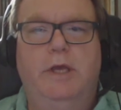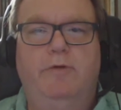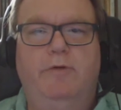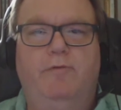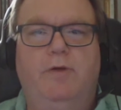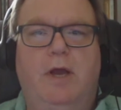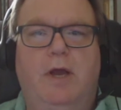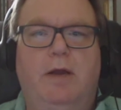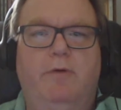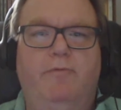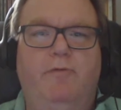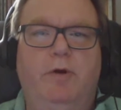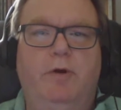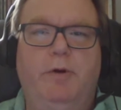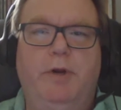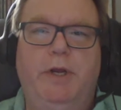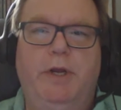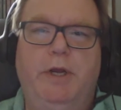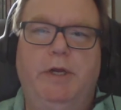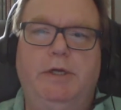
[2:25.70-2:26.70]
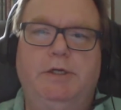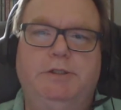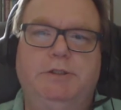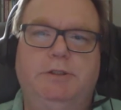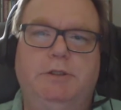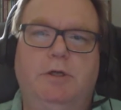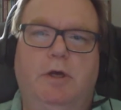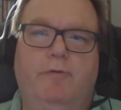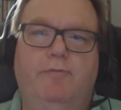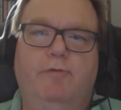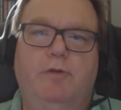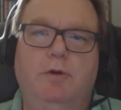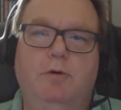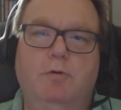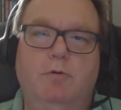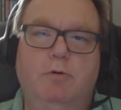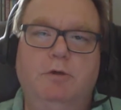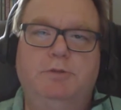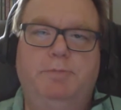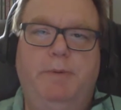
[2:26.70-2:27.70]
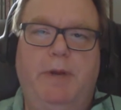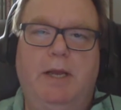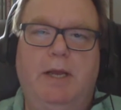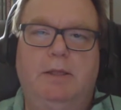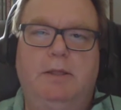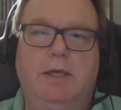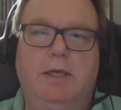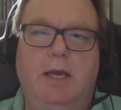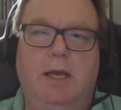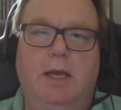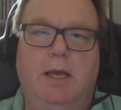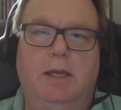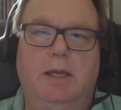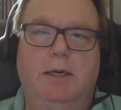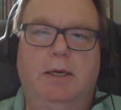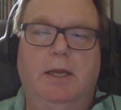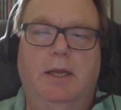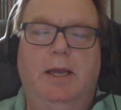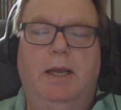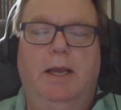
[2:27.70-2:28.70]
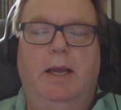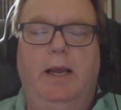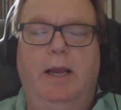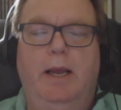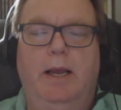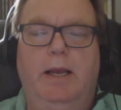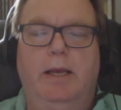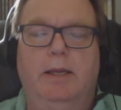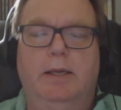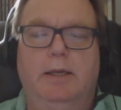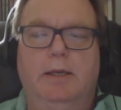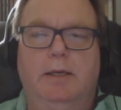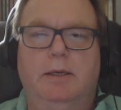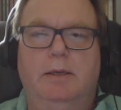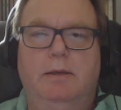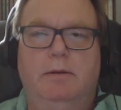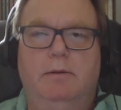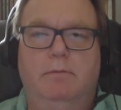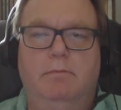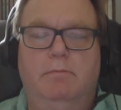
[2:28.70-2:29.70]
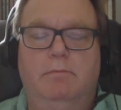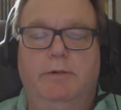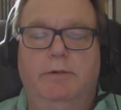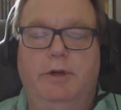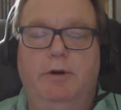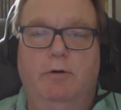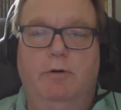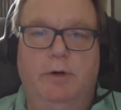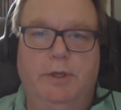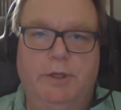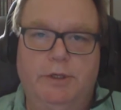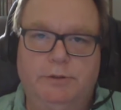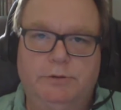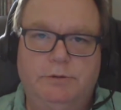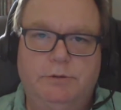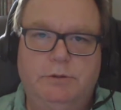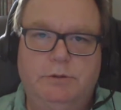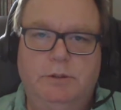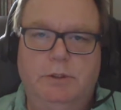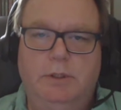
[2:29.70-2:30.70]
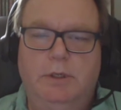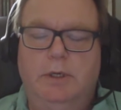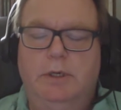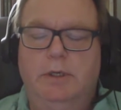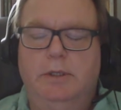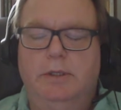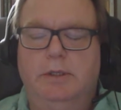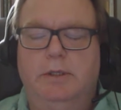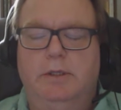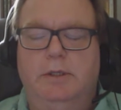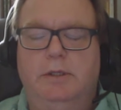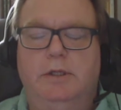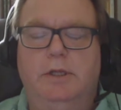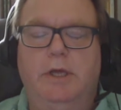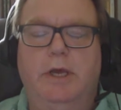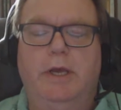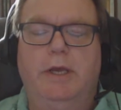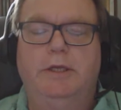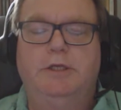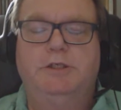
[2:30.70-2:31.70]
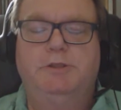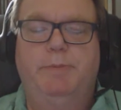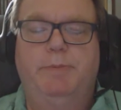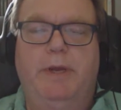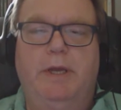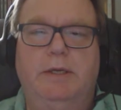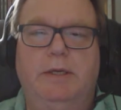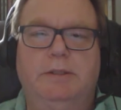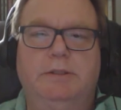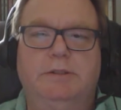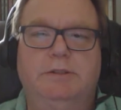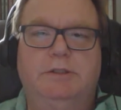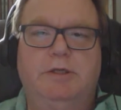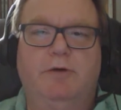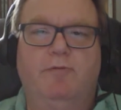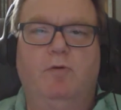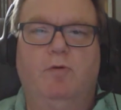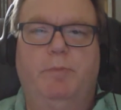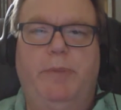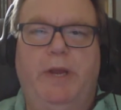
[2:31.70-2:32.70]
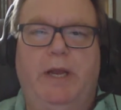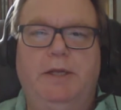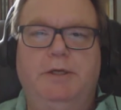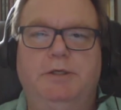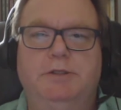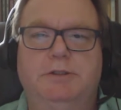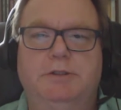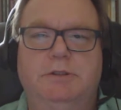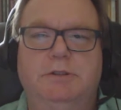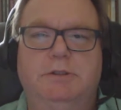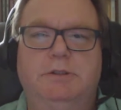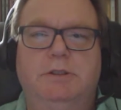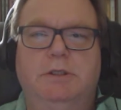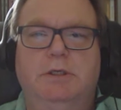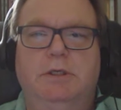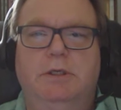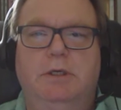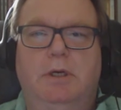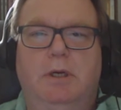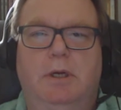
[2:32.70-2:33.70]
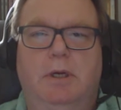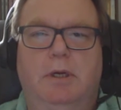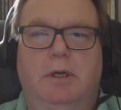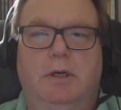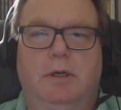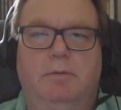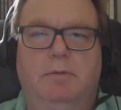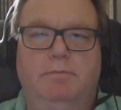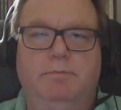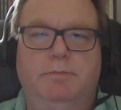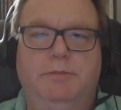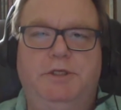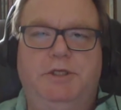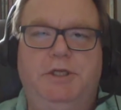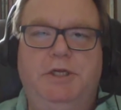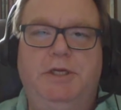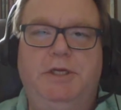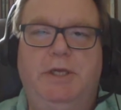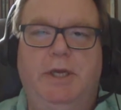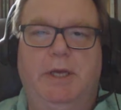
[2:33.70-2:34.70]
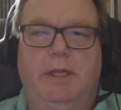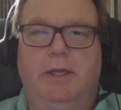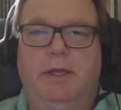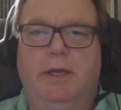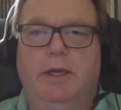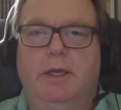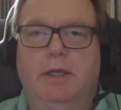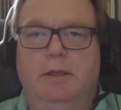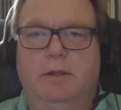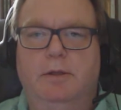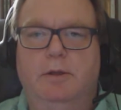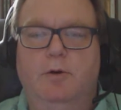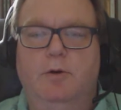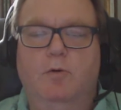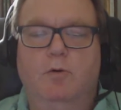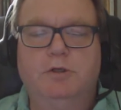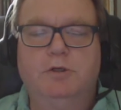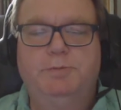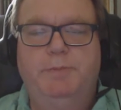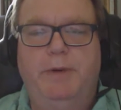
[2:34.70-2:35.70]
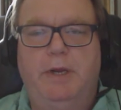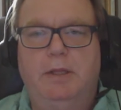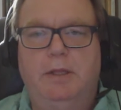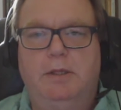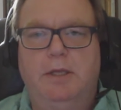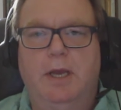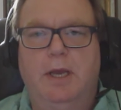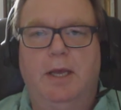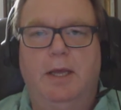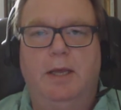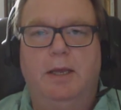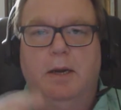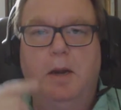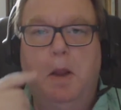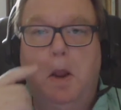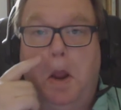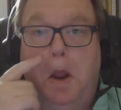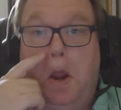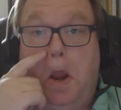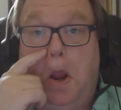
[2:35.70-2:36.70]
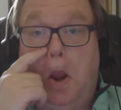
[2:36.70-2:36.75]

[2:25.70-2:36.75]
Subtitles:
they've got a variation of the Norse pantheon, and here it is. They spend several pages detailing it. The Norse pantheon